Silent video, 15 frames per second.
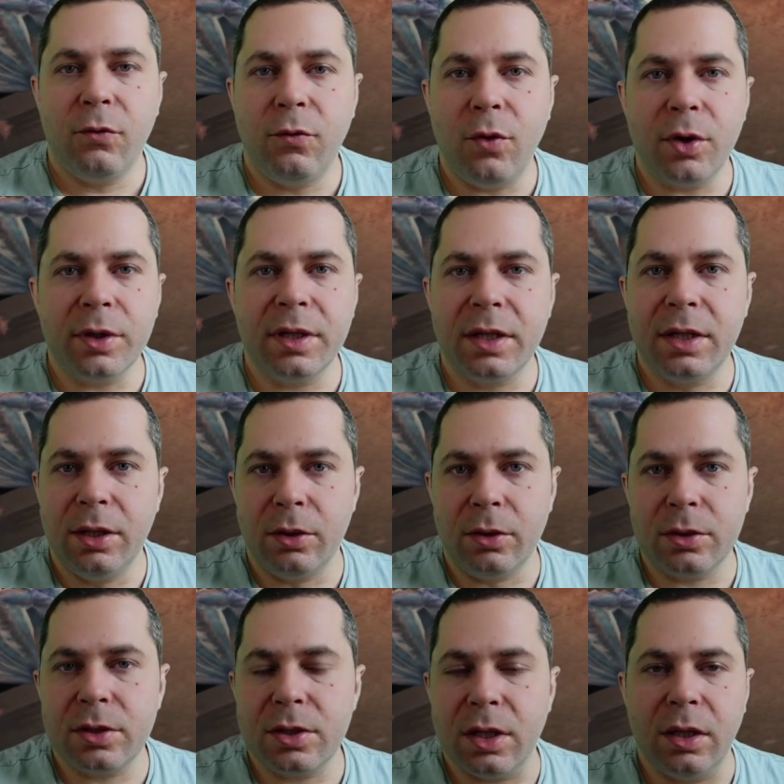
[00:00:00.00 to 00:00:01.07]
the
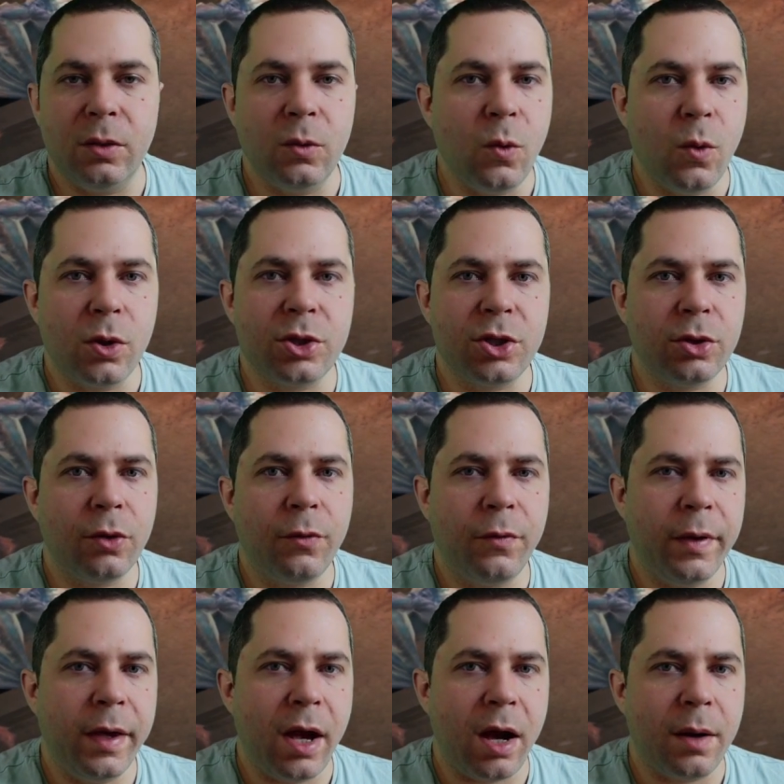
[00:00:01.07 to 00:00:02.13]
heroes in Watcher of
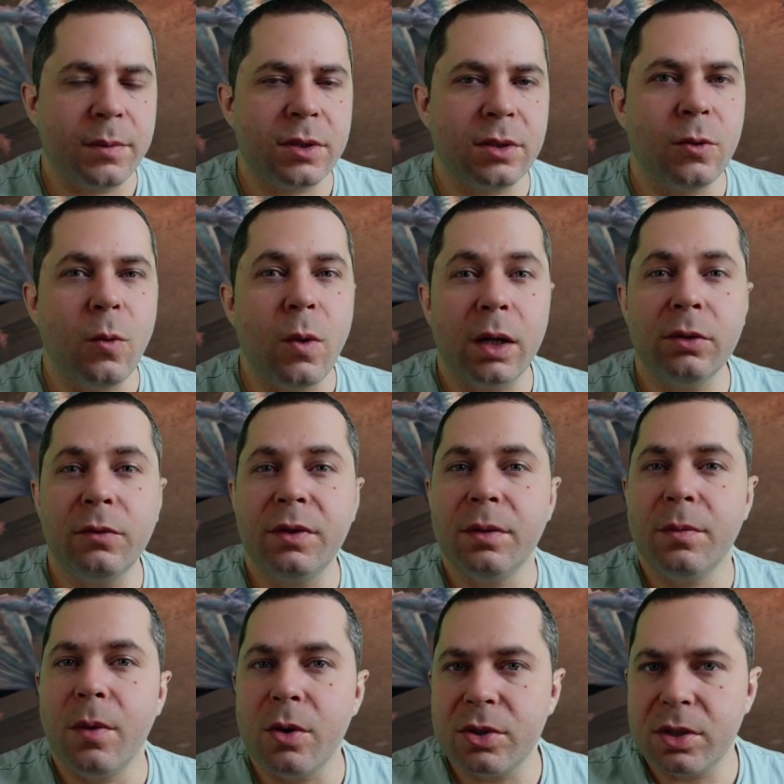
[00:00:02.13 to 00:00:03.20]
Realms, one of the
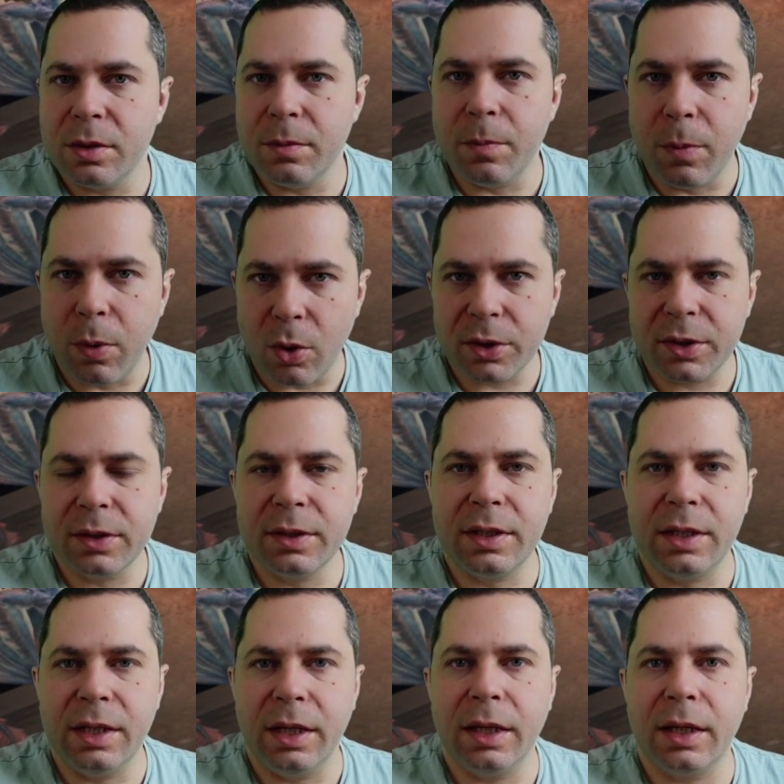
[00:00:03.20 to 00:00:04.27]
most important
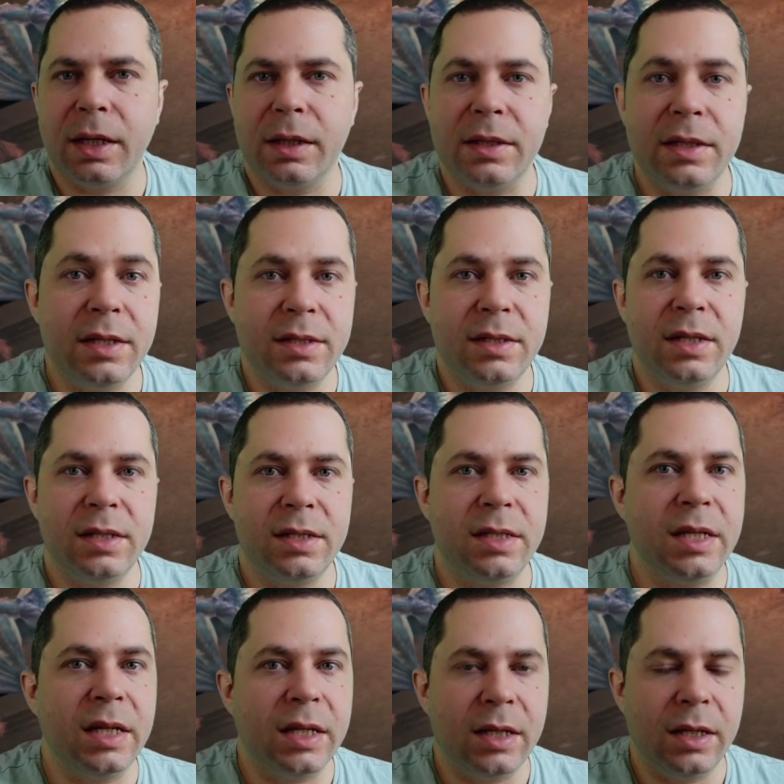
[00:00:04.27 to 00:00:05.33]
thing, this is the
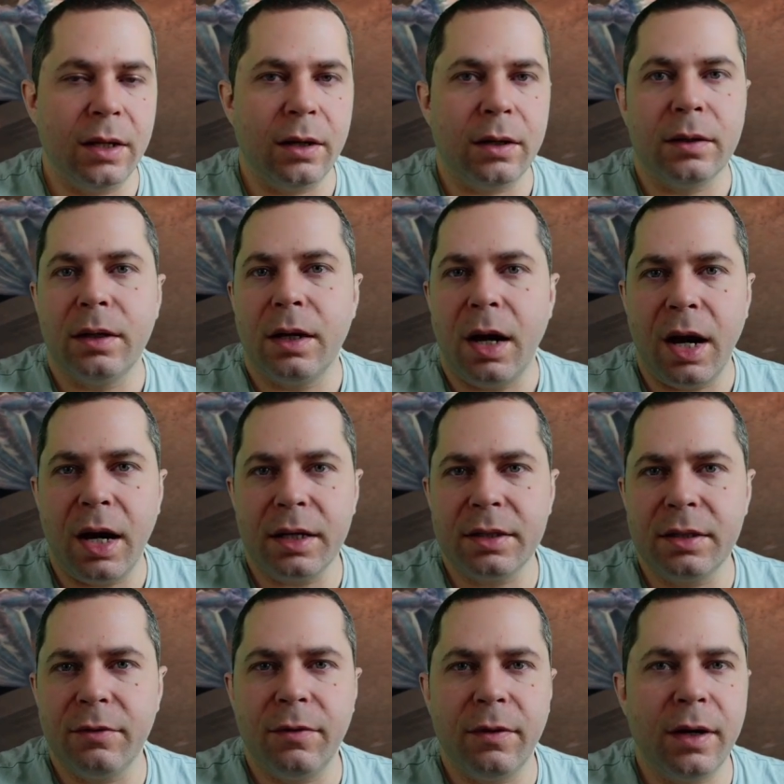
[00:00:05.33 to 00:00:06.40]
gear,
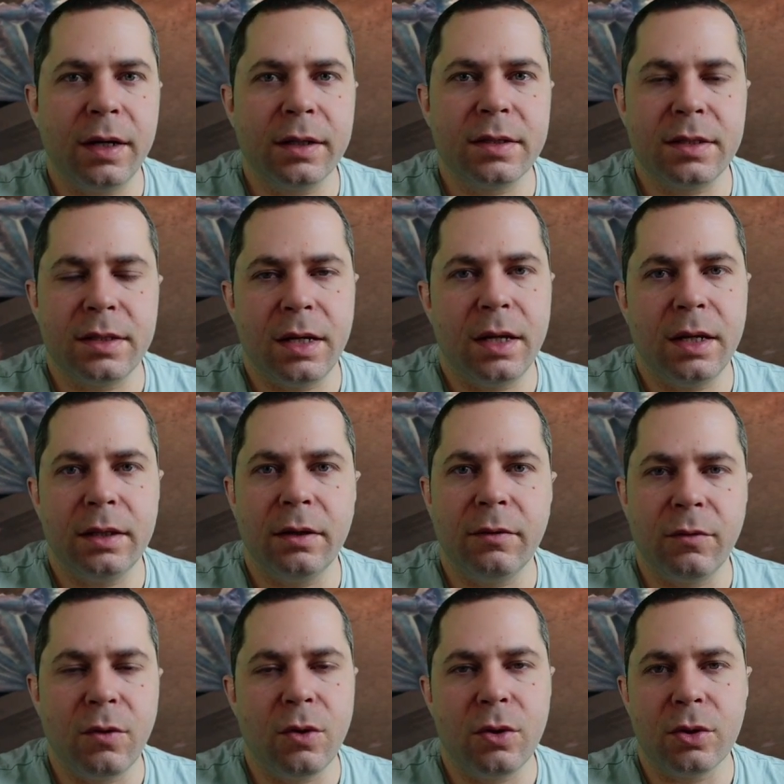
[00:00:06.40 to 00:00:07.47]
artifacts, and of
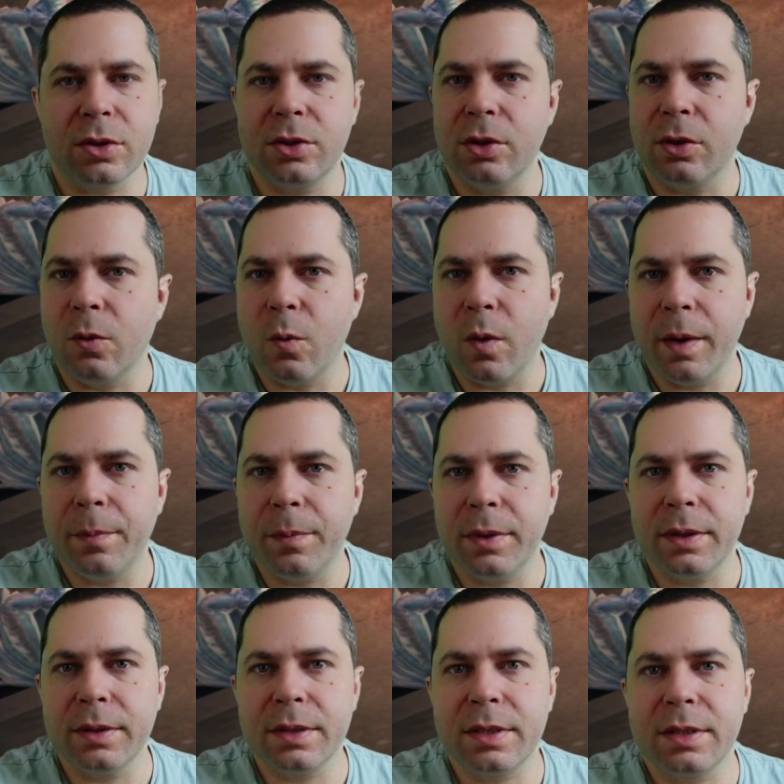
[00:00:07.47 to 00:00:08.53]
course your weapons,